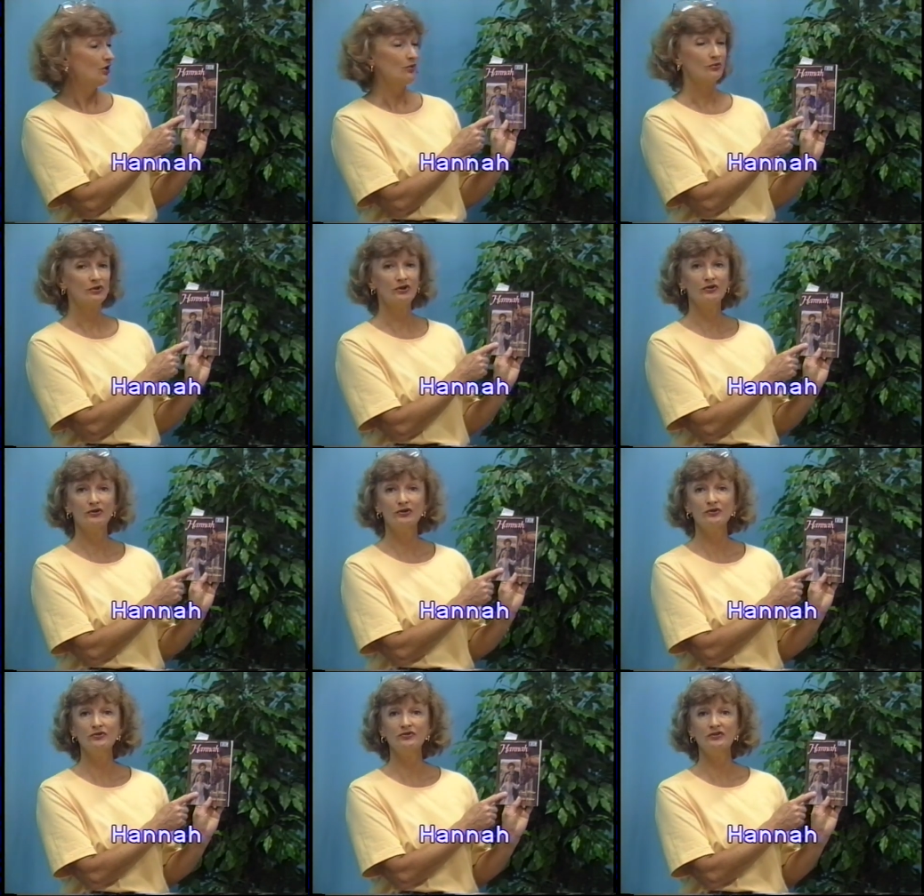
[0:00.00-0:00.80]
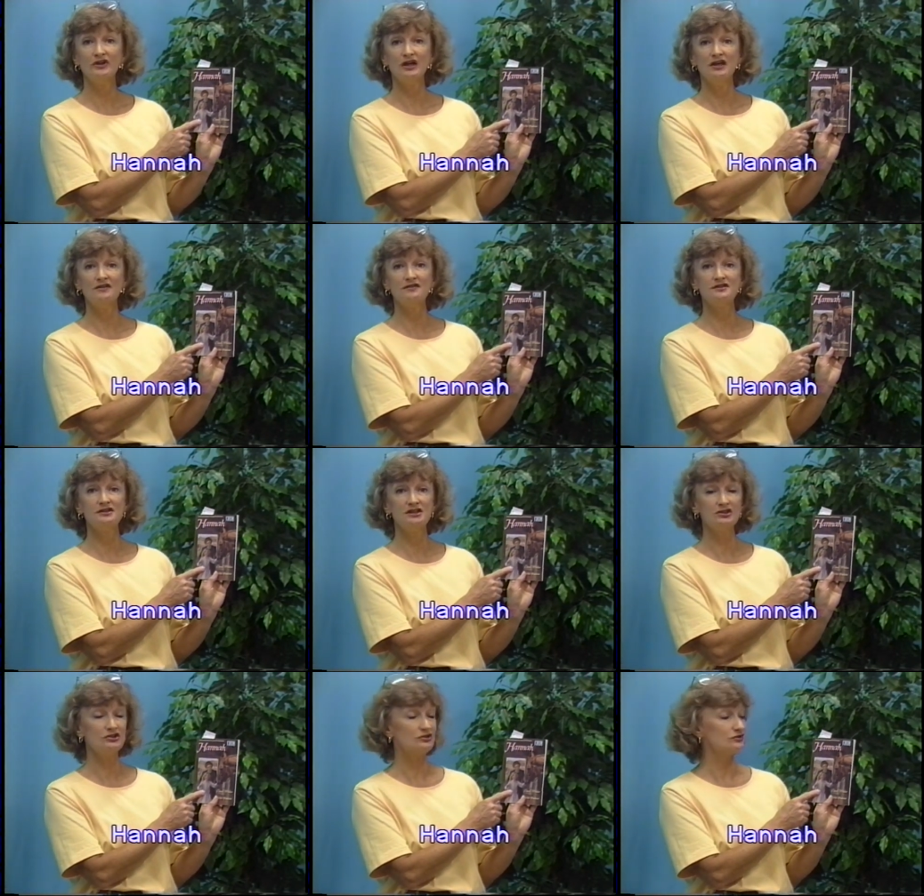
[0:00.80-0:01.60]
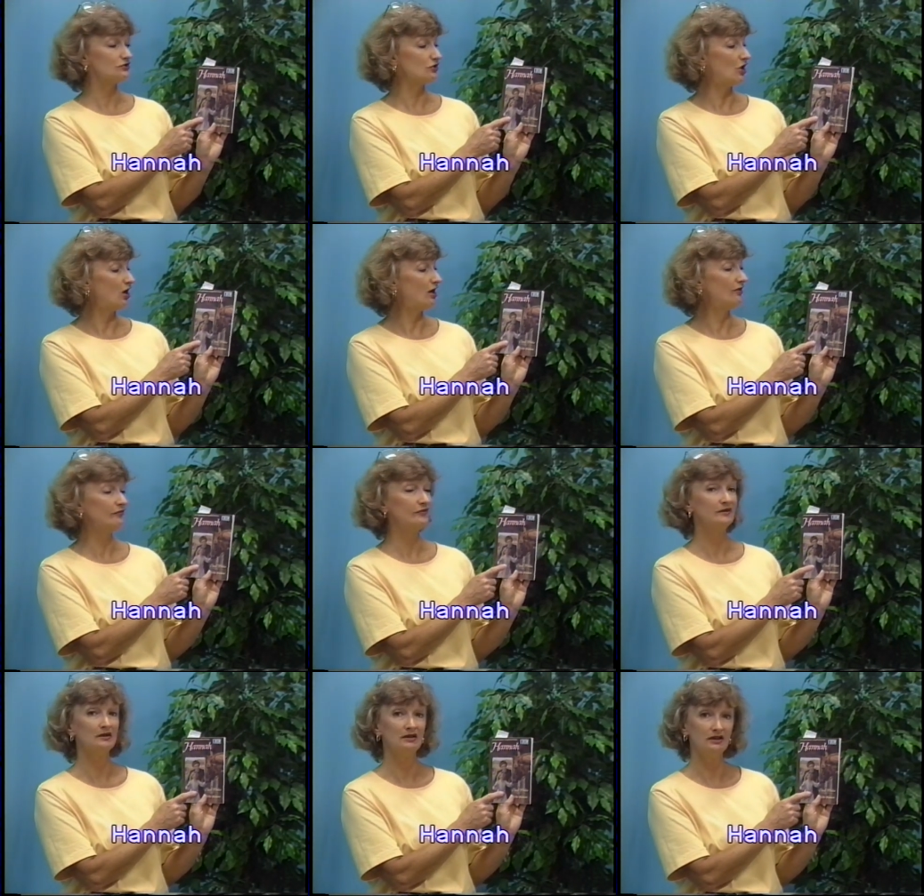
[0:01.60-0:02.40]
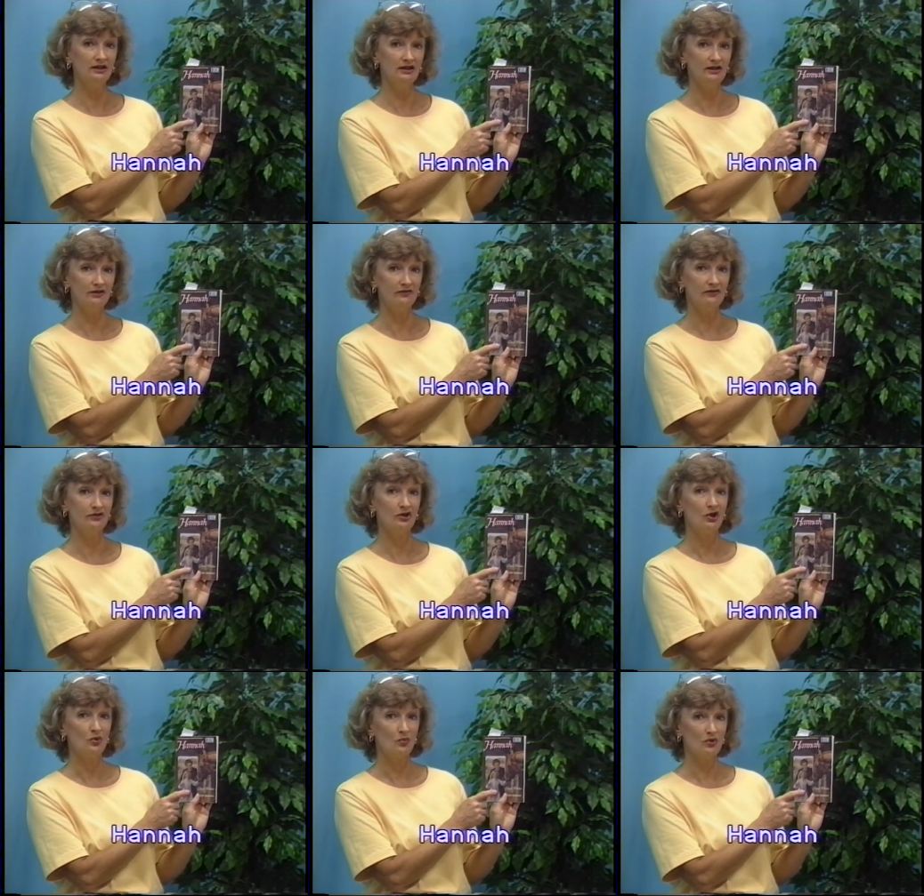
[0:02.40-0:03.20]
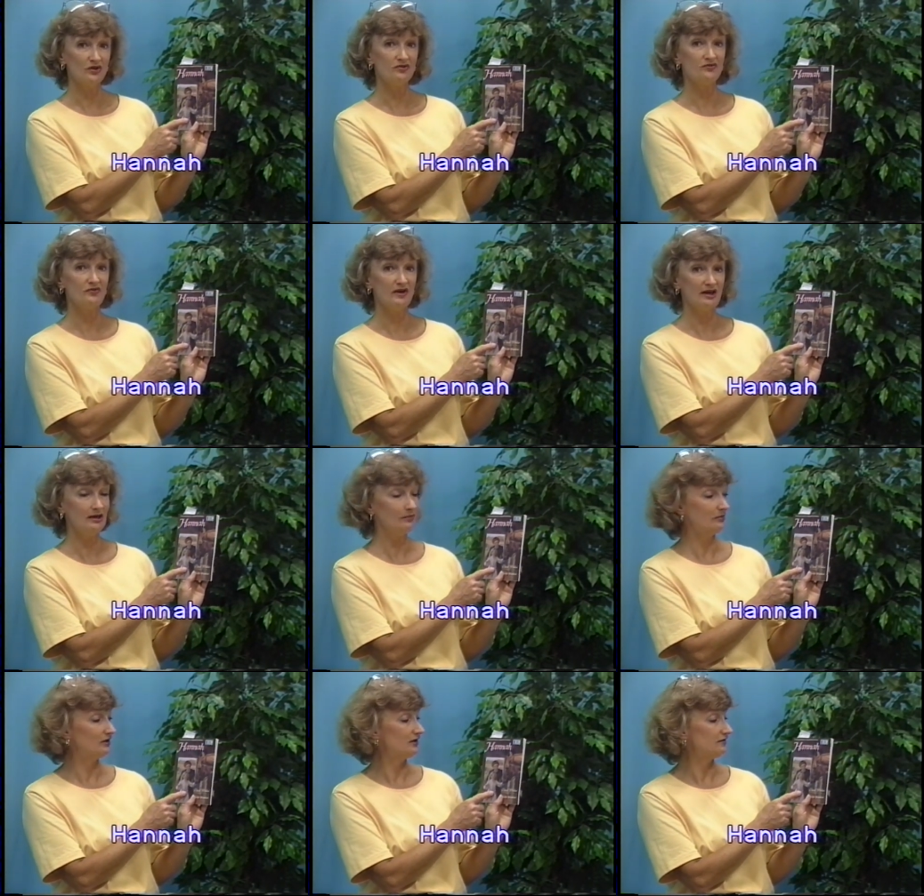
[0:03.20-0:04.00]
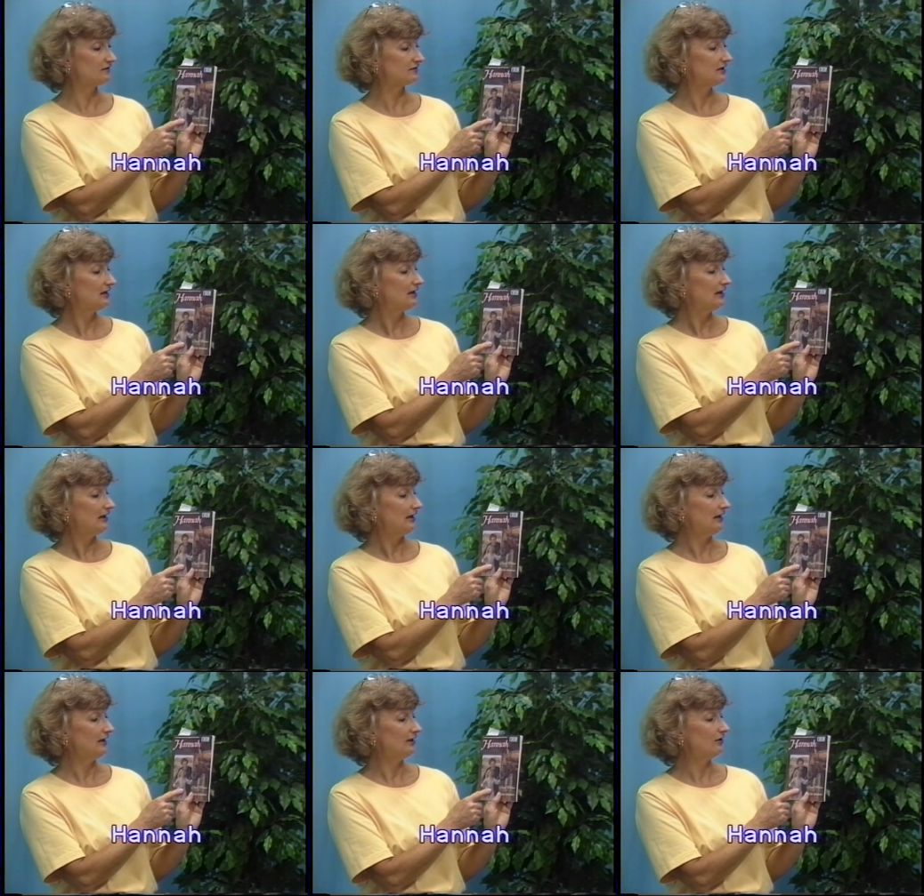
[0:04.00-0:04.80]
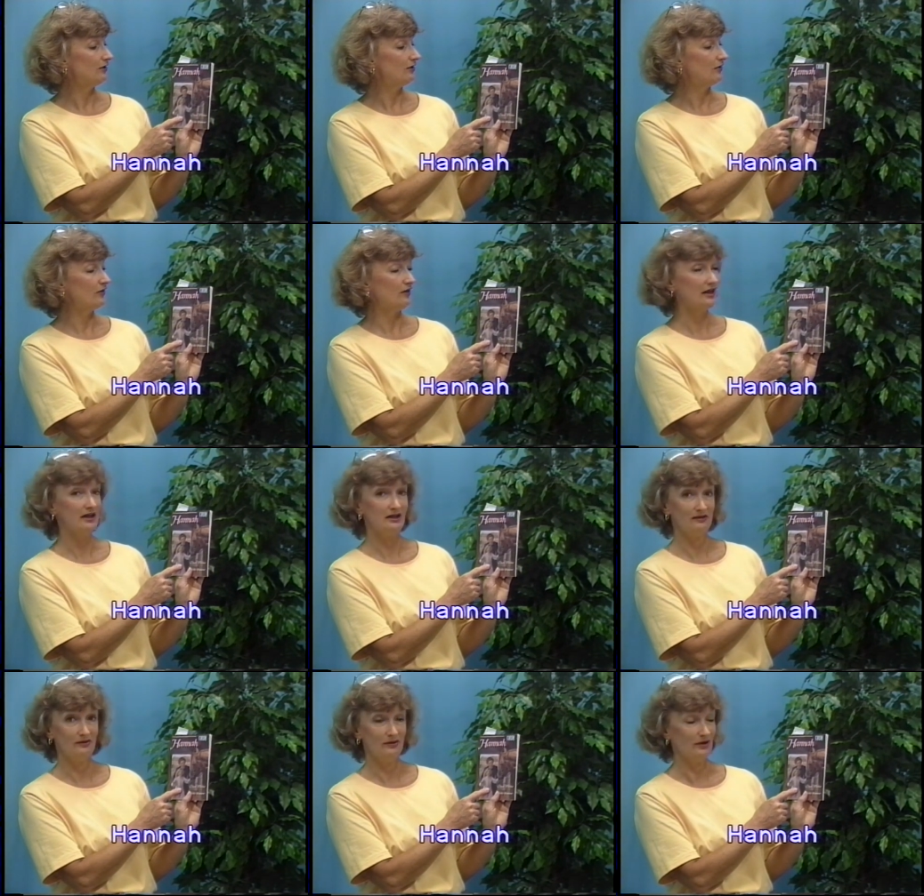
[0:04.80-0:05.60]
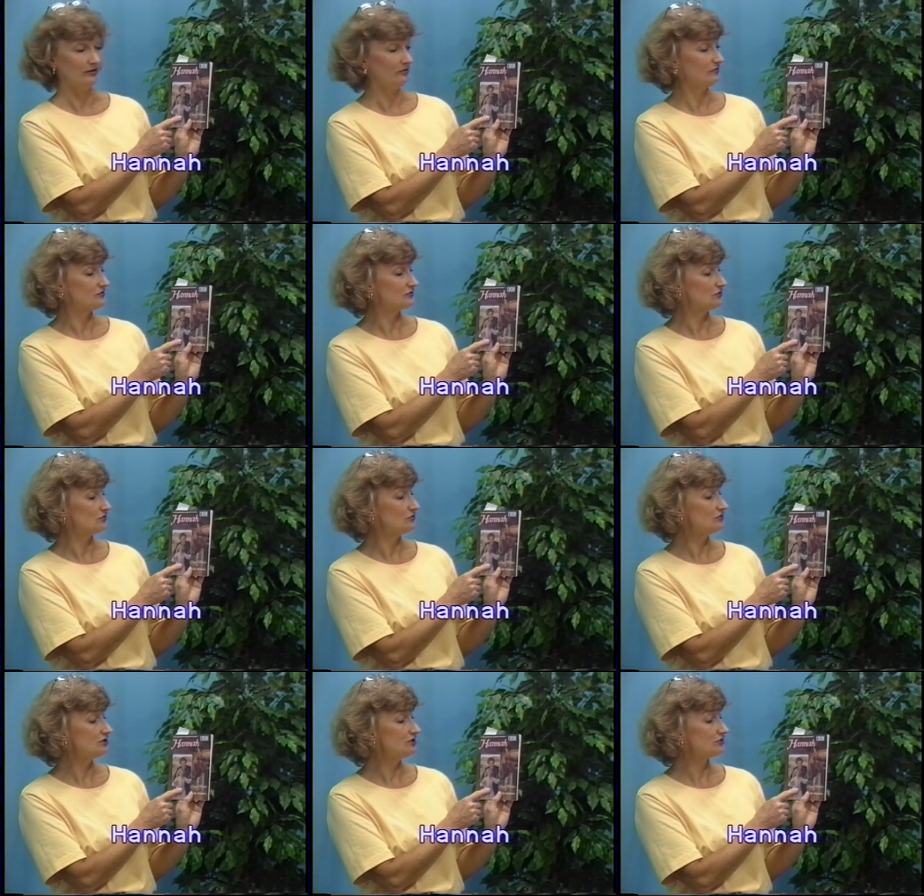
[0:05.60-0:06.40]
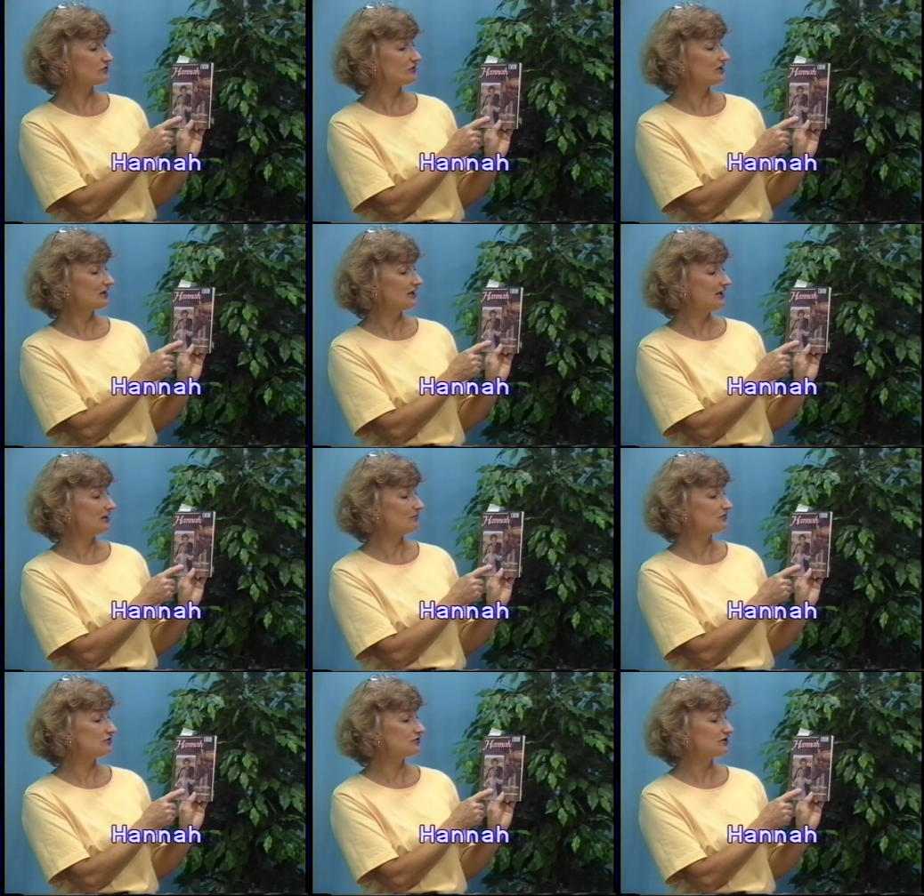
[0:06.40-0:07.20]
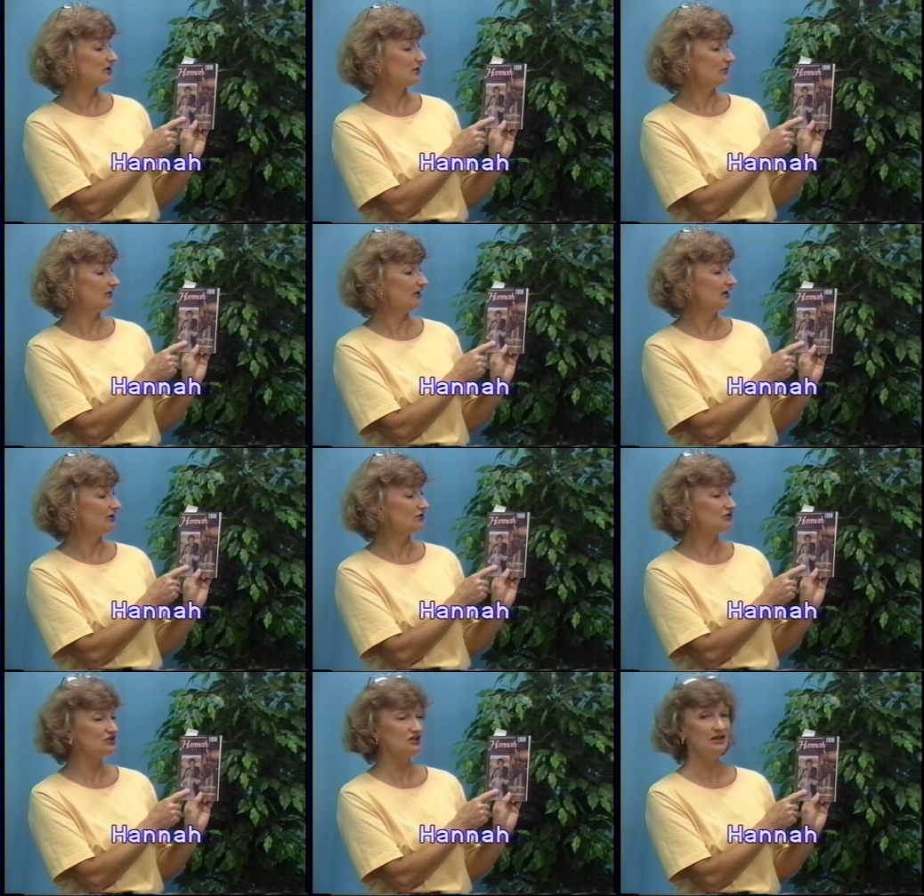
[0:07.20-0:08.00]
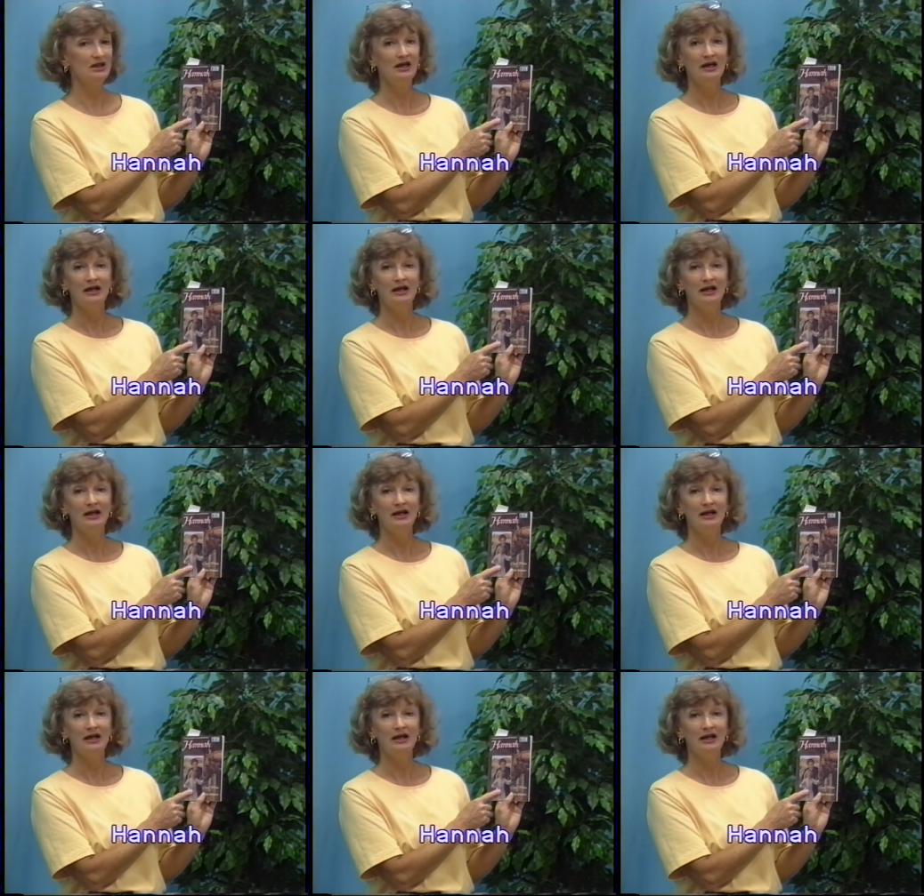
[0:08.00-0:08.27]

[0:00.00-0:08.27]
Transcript: Well, in those days, teachers often lived with families, and they, uh, there was a new teacher that came to town, and she